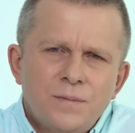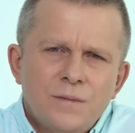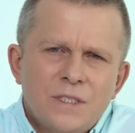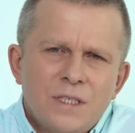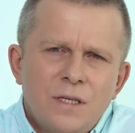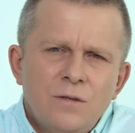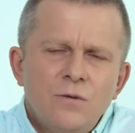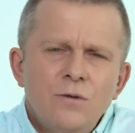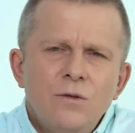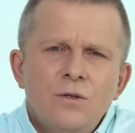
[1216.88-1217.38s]

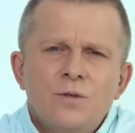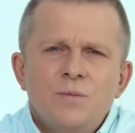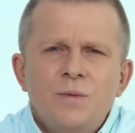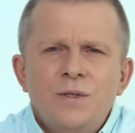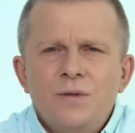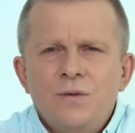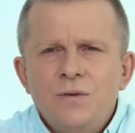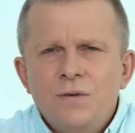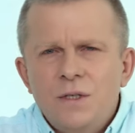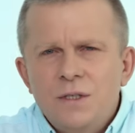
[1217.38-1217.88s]
How can it
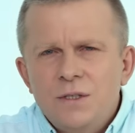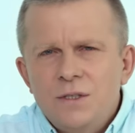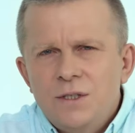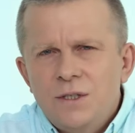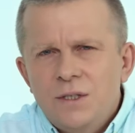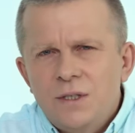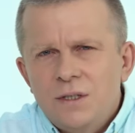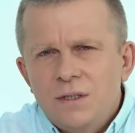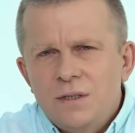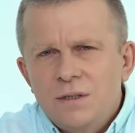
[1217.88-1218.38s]
be an
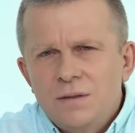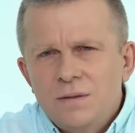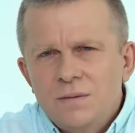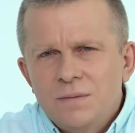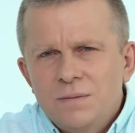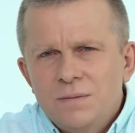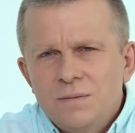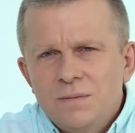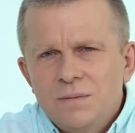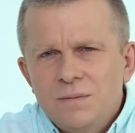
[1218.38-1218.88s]

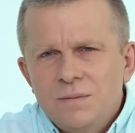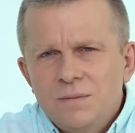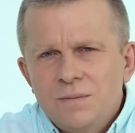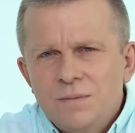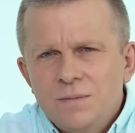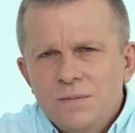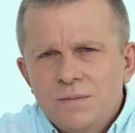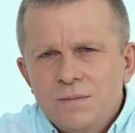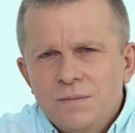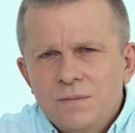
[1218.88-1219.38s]
exaggeration
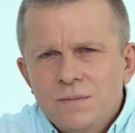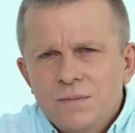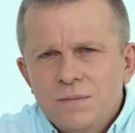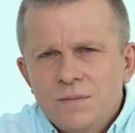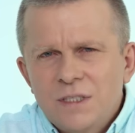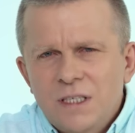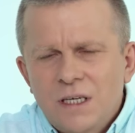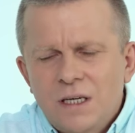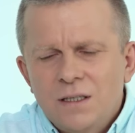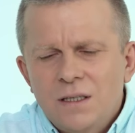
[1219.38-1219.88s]

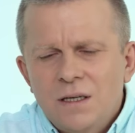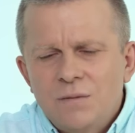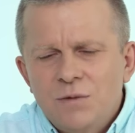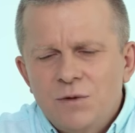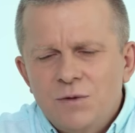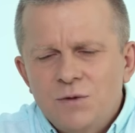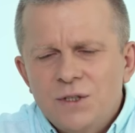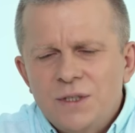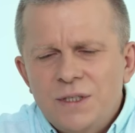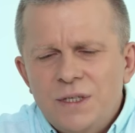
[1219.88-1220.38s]
when we
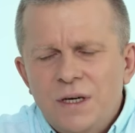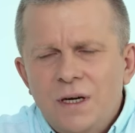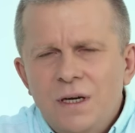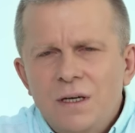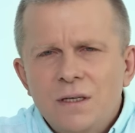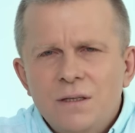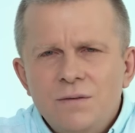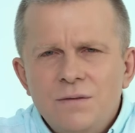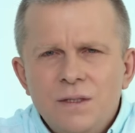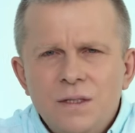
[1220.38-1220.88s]
can
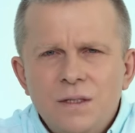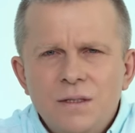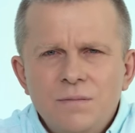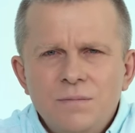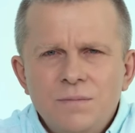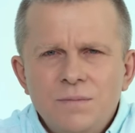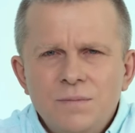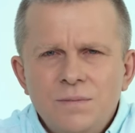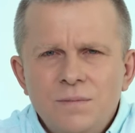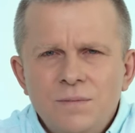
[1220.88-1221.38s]
actually
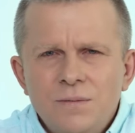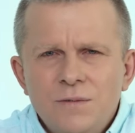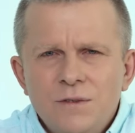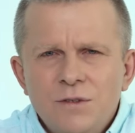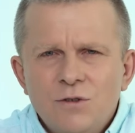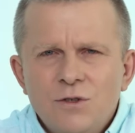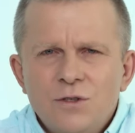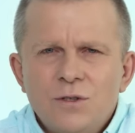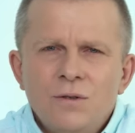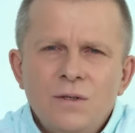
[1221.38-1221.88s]
see
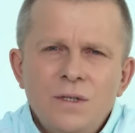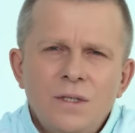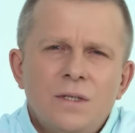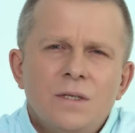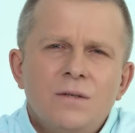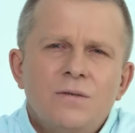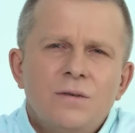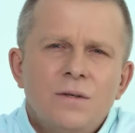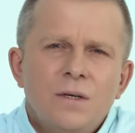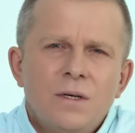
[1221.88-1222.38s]
that it's
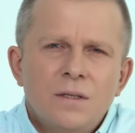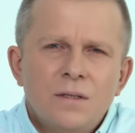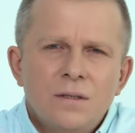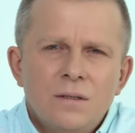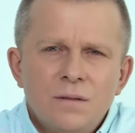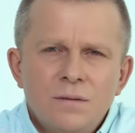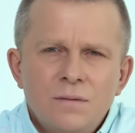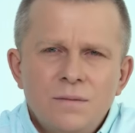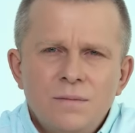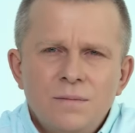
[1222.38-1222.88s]
a
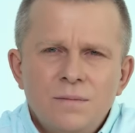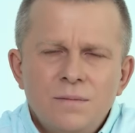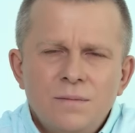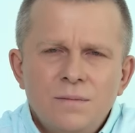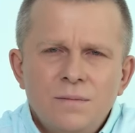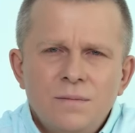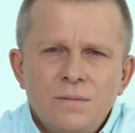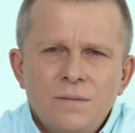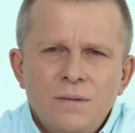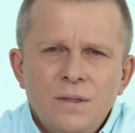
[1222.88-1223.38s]
fact?
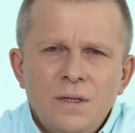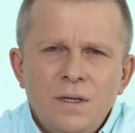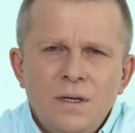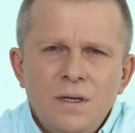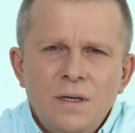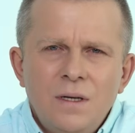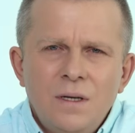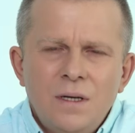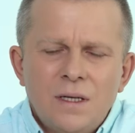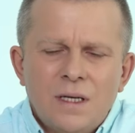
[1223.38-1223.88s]

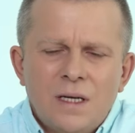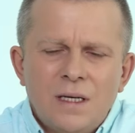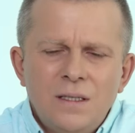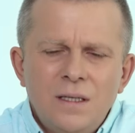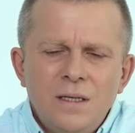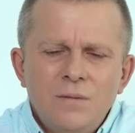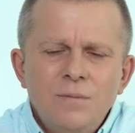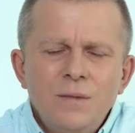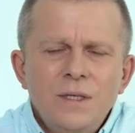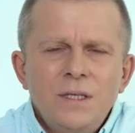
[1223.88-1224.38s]

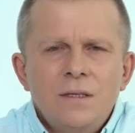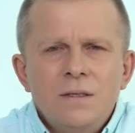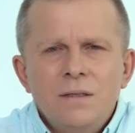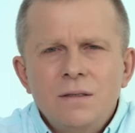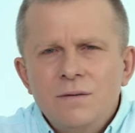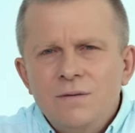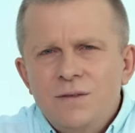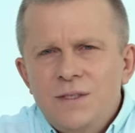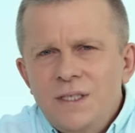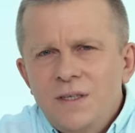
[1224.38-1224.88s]
When we,
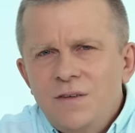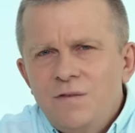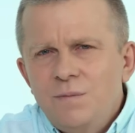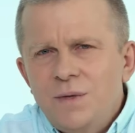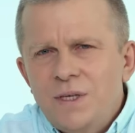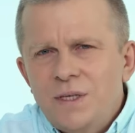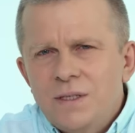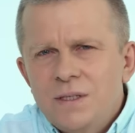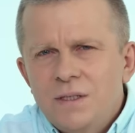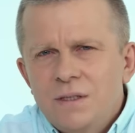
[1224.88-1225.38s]
all of us
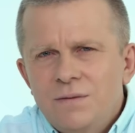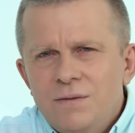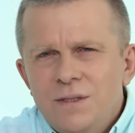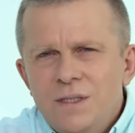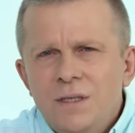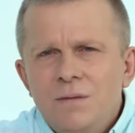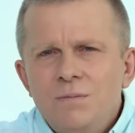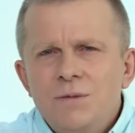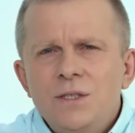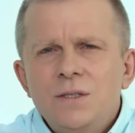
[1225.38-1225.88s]

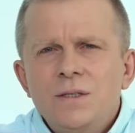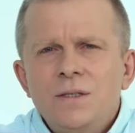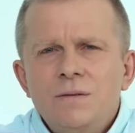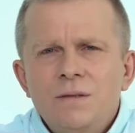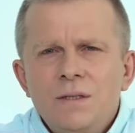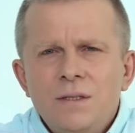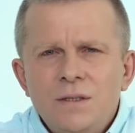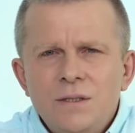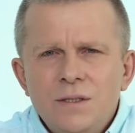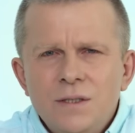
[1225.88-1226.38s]
together, all of
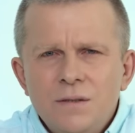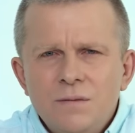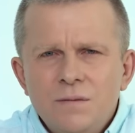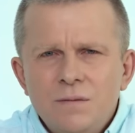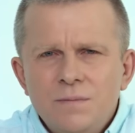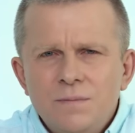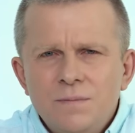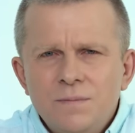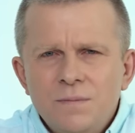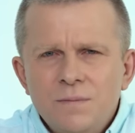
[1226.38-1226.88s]

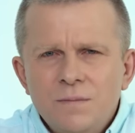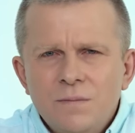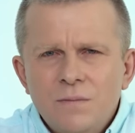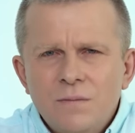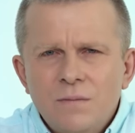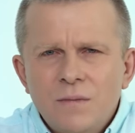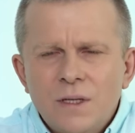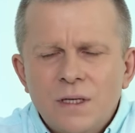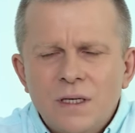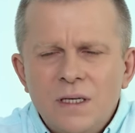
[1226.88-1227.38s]
humanity,
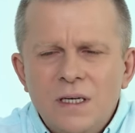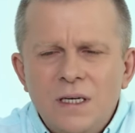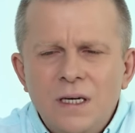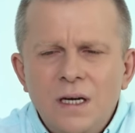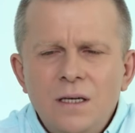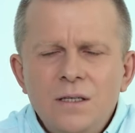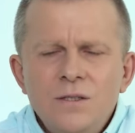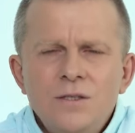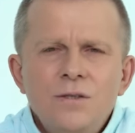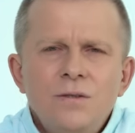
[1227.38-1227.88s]

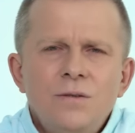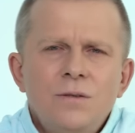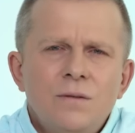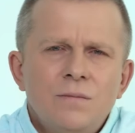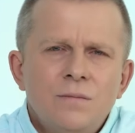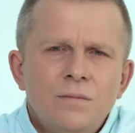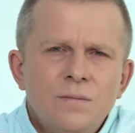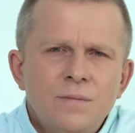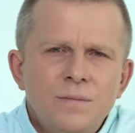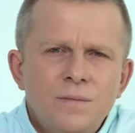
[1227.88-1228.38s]

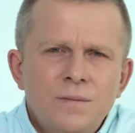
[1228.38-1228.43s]
implement